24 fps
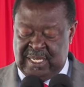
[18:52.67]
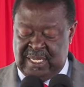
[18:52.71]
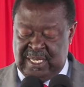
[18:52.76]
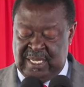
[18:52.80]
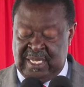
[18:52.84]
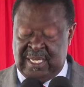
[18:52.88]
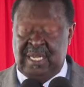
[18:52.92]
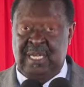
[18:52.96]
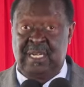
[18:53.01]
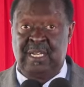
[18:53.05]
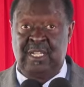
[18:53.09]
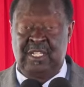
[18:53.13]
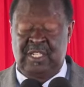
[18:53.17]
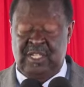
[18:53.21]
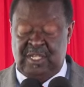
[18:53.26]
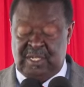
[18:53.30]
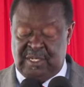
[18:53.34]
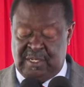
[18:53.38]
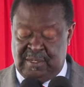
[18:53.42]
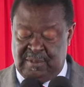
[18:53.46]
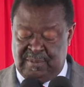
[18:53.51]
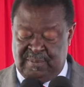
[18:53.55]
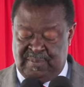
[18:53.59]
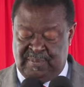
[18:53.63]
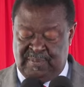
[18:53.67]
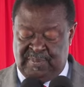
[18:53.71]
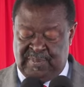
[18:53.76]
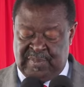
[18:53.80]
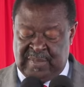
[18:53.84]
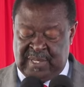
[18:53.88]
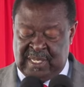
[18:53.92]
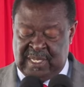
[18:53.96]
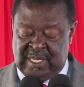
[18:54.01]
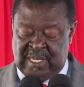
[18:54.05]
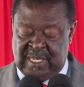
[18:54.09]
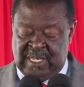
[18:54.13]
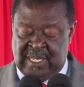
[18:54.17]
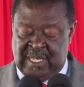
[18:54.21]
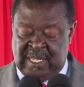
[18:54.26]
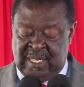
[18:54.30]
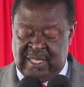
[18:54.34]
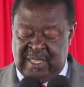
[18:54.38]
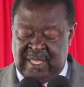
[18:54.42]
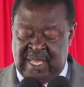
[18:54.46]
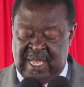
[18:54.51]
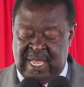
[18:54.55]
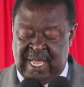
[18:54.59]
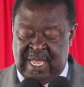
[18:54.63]
In addition,
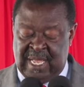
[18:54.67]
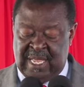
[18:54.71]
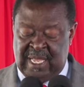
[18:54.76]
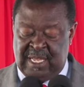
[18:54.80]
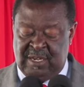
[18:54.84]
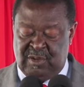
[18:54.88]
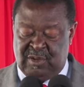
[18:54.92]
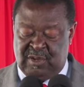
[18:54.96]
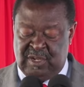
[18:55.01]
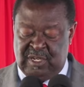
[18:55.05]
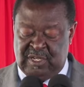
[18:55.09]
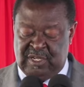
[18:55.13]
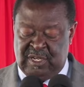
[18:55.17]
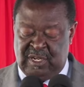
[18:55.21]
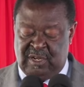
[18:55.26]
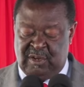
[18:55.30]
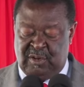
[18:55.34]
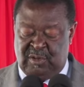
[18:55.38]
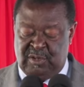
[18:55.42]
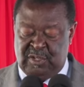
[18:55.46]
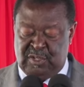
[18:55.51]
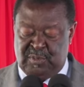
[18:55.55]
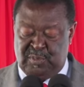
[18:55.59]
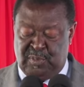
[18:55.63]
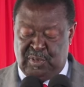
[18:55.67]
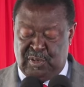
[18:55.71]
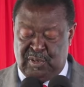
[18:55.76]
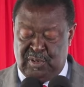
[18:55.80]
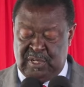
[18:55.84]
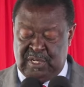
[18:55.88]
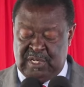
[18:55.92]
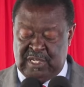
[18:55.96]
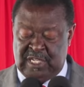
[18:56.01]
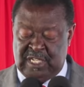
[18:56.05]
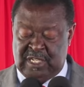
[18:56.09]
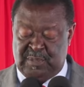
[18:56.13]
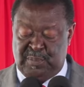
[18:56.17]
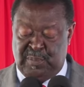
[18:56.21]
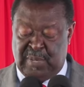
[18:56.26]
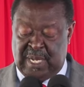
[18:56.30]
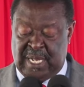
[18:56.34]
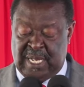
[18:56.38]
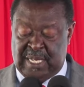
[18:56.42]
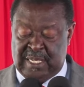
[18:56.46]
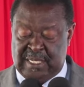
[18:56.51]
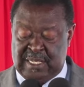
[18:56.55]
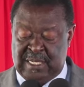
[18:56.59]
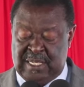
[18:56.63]
the Higher Education Loans Board
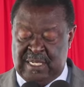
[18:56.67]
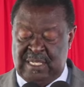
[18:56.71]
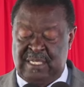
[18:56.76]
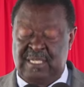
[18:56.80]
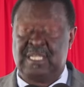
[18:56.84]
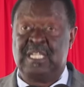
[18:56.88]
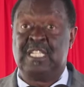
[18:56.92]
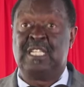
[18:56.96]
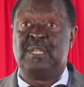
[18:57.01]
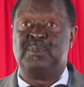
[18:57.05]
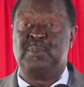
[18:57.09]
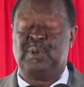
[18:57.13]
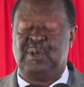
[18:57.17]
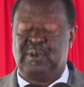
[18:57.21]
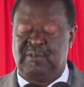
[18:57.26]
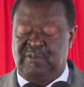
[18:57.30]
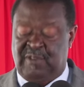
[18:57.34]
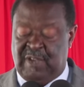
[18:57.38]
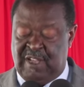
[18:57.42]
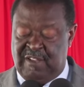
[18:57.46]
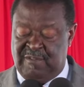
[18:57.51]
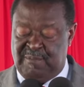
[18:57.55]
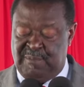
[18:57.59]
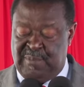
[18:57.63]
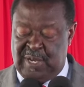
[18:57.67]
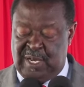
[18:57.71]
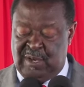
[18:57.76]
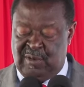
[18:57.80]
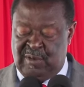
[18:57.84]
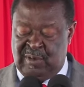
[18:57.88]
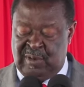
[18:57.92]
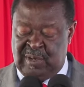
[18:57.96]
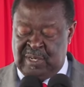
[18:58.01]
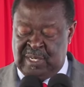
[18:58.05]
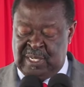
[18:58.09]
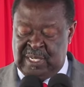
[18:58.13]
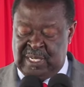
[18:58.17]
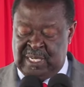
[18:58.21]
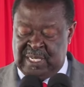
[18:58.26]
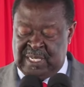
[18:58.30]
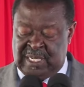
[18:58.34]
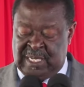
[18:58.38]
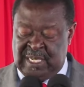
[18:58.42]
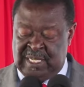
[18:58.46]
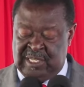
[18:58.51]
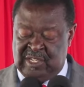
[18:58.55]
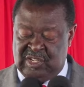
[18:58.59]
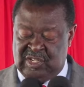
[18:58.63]
disbursed 6.5 billion
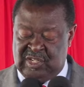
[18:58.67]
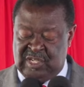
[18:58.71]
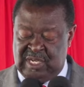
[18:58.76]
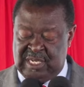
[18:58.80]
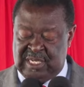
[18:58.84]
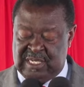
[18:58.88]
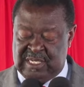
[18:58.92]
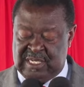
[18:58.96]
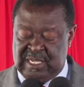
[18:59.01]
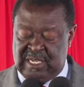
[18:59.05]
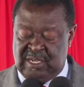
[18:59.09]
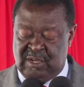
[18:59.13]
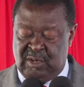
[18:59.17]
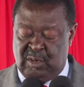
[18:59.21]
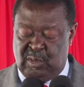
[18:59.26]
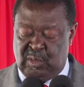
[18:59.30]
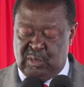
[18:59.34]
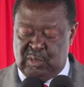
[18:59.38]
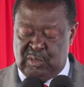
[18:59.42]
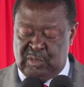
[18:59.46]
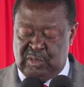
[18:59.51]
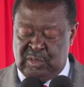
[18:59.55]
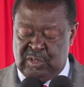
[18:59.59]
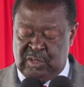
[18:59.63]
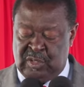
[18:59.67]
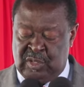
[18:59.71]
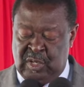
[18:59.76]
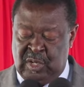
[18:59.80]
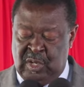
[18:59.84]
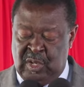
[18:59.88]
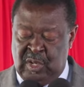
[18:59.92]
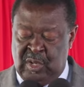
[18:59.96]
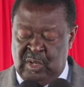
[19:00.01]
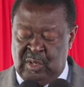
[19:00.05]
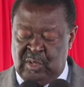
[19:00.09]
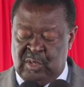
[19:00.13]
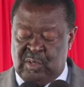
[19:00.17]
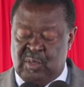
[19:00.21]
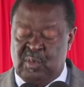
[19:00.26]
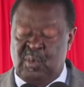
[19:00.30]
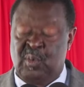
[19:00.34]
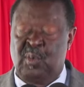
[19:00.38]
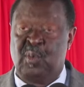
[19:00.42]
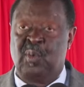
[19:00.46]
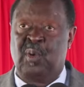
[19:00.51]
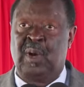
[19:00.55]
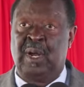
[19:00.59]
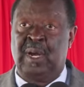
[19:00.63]
Kenya shillings in loans to
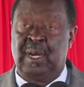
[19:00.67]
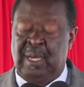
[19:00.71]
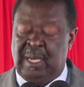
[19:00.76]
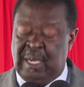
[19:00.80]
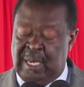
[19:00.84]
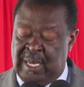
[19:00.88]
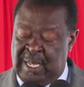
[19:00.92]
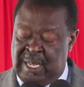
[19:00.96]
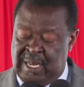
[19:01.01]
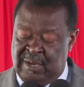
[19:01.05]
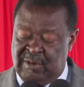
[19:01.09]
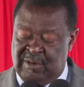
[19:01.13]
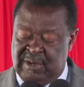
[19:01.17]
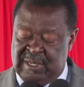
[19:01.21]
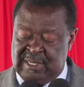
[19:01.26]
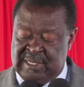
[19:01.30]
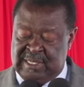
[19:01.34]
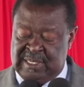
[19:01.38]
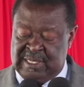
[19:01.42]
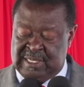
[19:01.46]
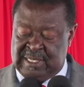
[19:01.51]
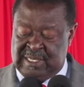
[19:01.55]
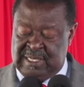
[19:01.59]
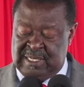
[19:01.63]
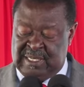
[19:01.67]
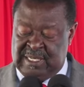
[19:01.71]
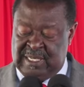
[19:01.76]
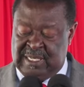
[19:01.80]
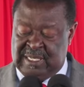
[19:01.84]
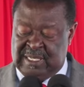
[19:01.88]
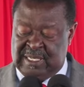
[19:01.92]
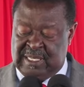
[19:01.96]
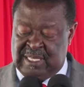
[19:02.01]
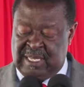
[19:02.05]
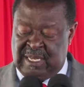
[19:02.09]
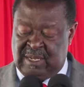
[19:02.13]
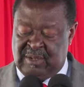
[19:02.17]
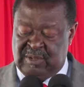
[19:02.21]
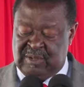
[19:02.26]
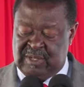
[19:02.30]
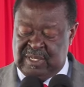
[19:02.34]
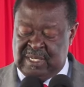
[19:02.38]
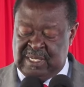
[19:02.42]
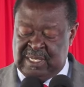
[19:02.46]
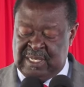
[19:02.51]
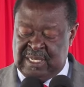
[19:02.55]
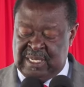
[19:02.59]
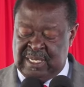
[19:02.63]

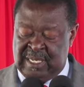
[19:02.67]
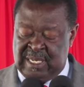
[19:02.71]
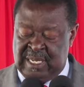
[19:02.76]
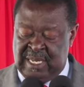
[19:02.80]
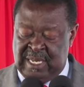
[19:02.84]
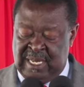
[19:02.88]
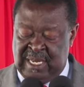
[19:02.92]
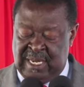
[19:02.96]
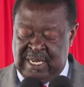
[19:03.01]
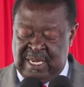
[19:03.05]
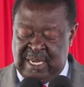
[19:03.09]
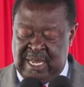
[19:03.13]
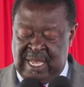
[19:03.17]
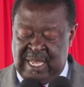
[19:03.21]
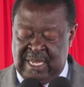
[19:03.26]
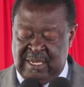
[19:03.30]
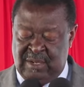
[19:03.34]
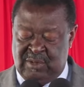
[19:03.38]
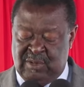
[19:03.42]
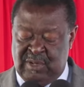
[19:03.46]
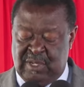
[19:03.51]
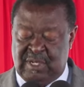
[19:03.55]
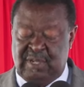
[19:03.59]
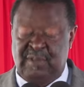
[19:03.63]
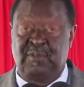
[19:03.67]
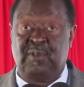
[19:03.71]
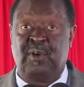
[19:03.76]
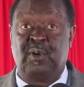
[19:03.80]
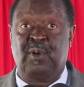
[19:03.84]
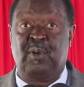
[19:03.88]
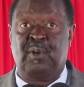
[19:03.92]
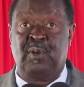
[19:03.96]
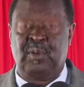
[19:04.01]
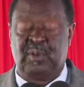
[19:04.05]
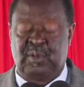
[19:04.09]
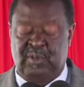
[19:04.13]
166,924